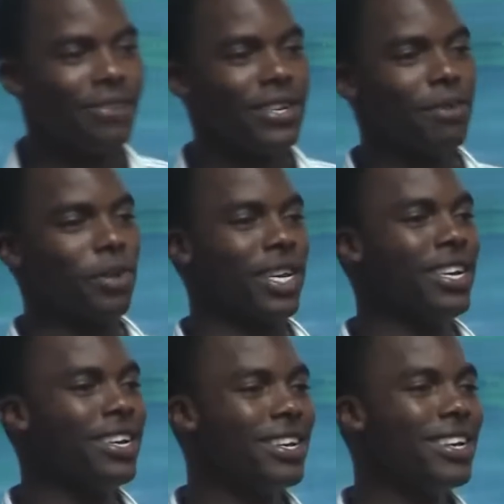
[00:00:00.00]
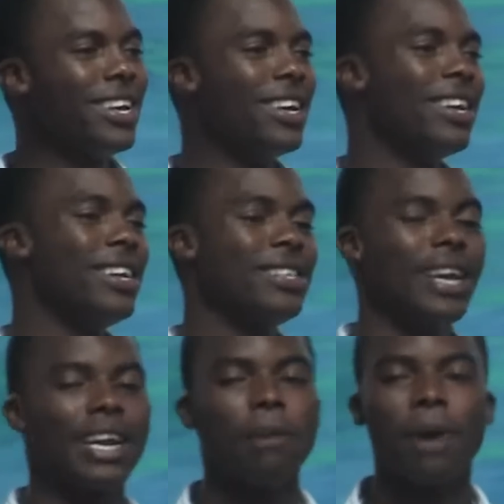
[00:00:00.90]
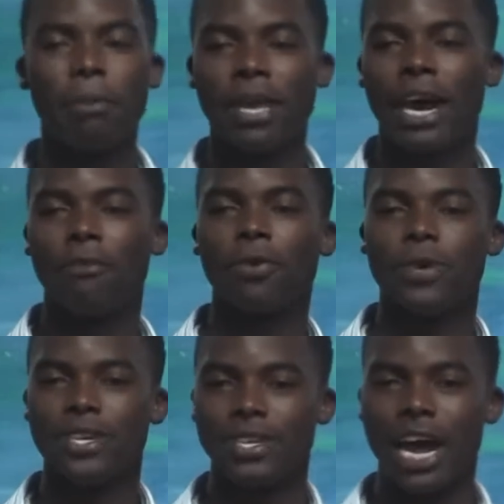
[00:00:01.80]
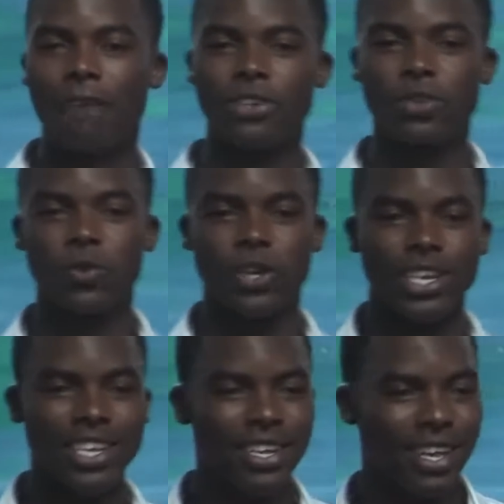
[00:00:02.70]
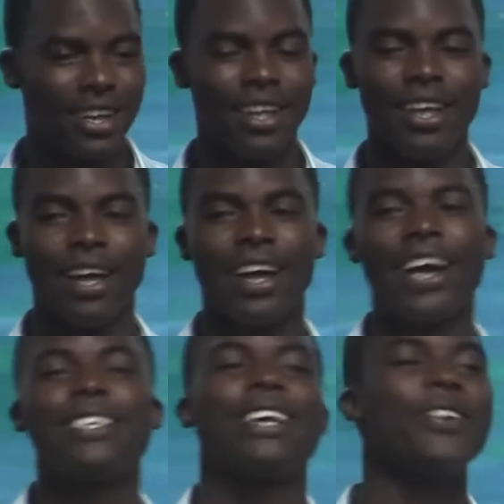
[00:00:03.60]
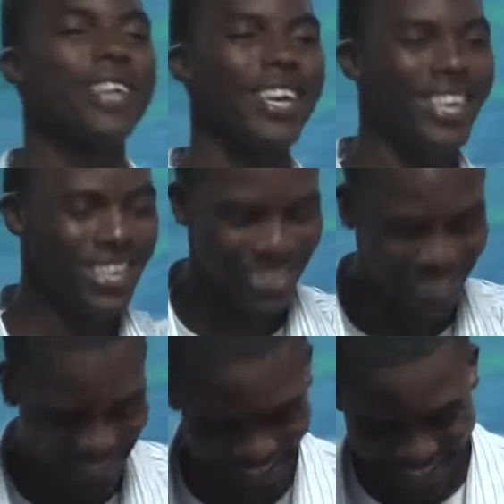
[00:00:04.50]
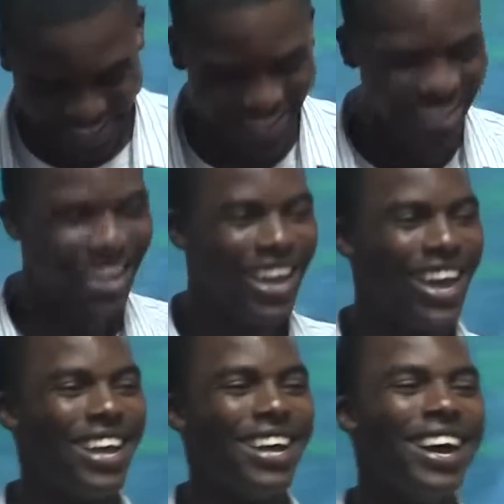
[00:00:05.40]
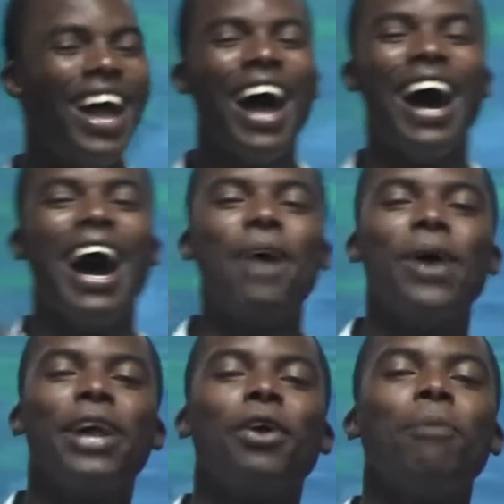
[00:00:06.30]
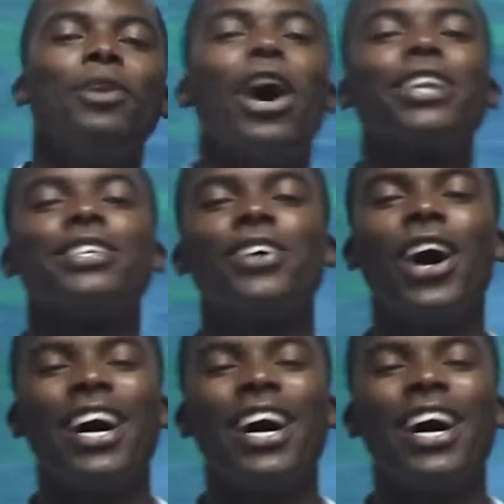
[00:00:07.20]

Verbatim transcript: give it to me. He said, come by me afterwards, after school. I said, okay. I went home and locked the door.